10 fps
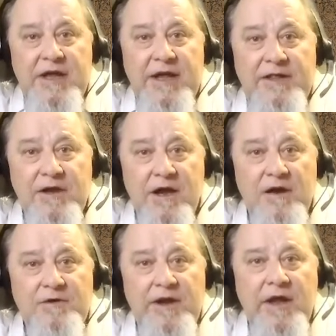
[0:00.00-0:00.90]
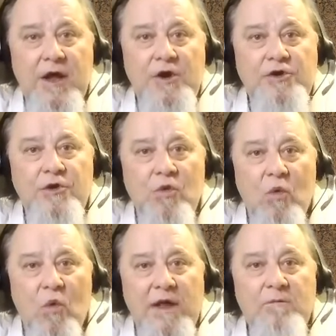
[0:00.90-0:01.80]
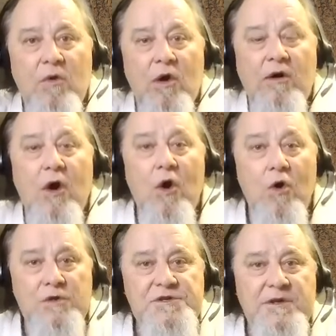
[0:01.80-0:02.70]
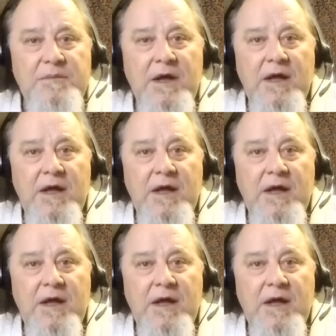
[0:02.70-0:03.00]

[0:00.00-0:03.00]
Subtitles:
in the country to one more wholesome